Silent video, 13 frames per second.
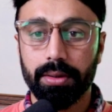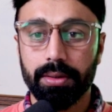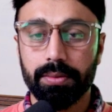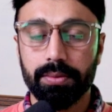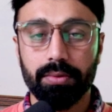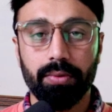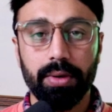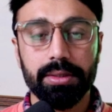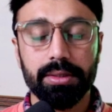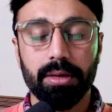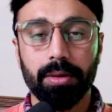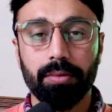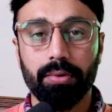So why
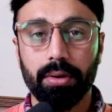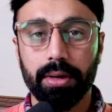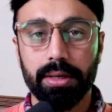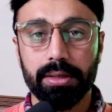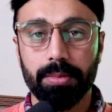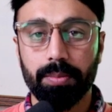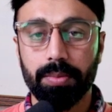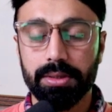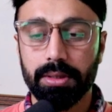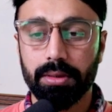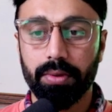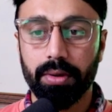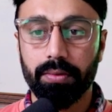Screaming Frog is my personal
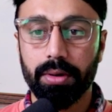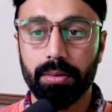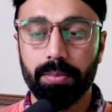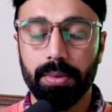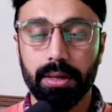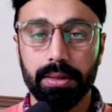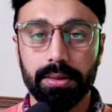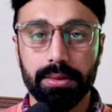favorite? Because